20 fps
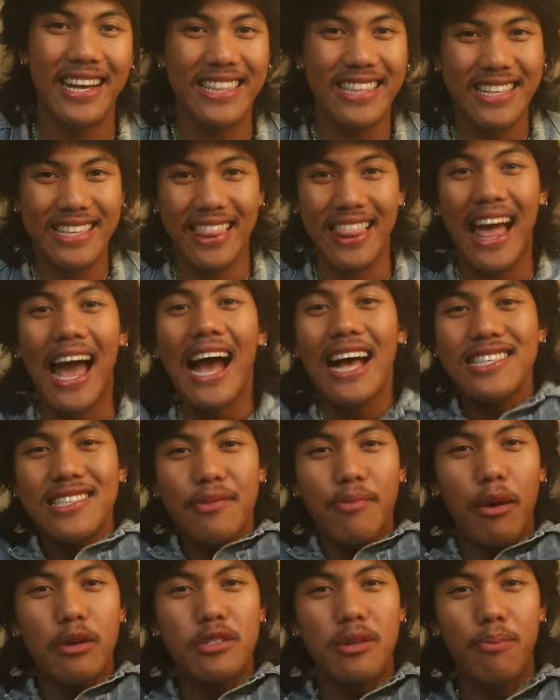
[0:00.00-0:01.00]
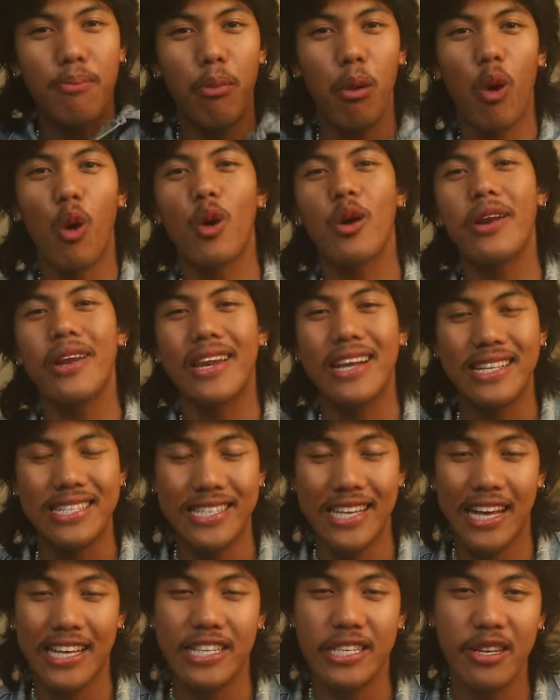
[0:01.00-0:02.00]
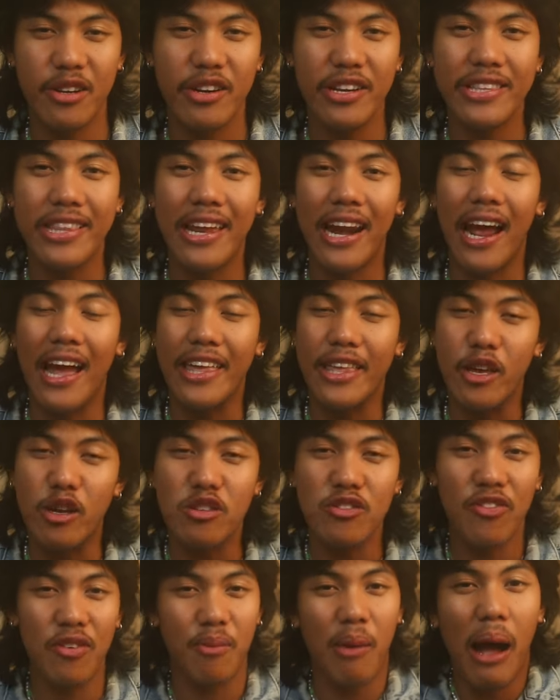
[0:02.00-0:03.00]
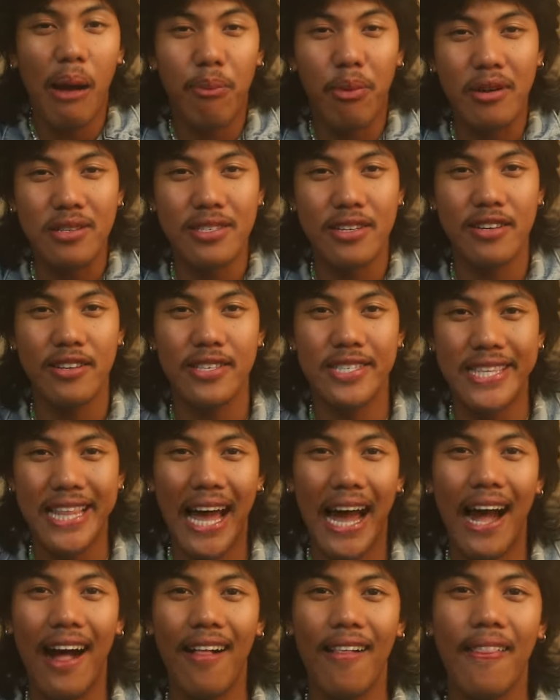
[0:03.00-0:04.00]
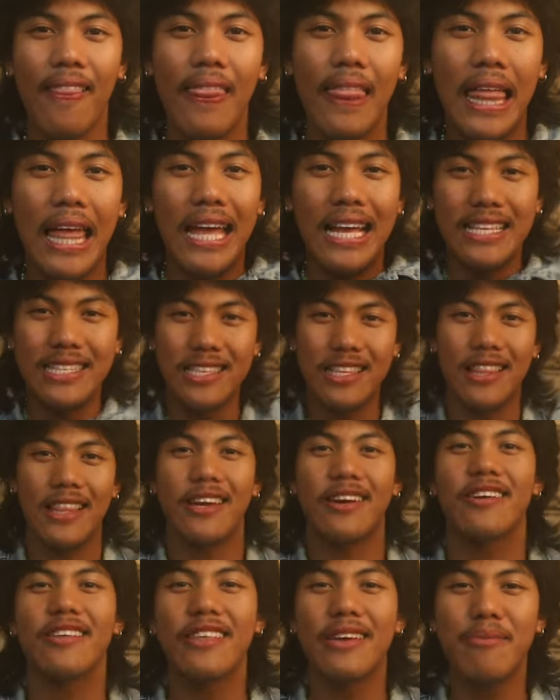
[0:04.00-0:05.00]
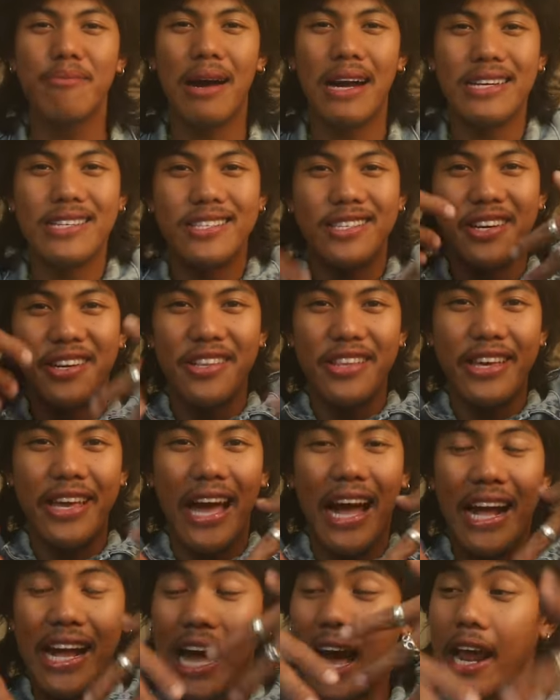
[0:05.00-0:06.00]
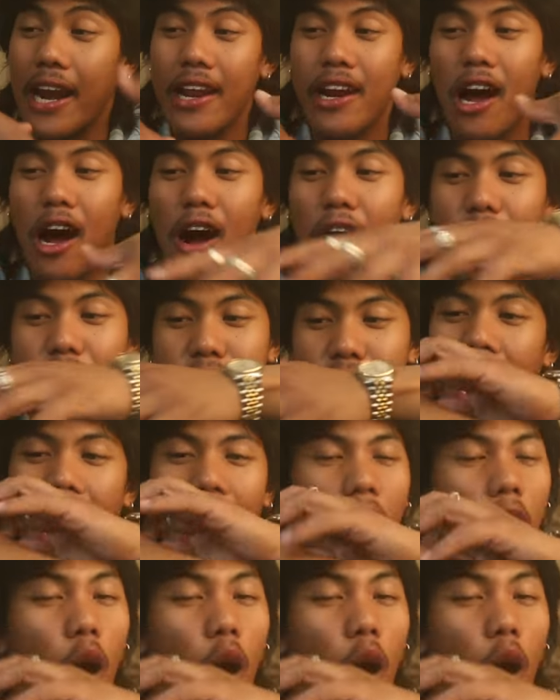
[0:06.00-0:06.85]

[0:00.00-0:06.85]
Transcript: And the last and most important accessory that I use for my personal style this is literally my jersey. I got it on. I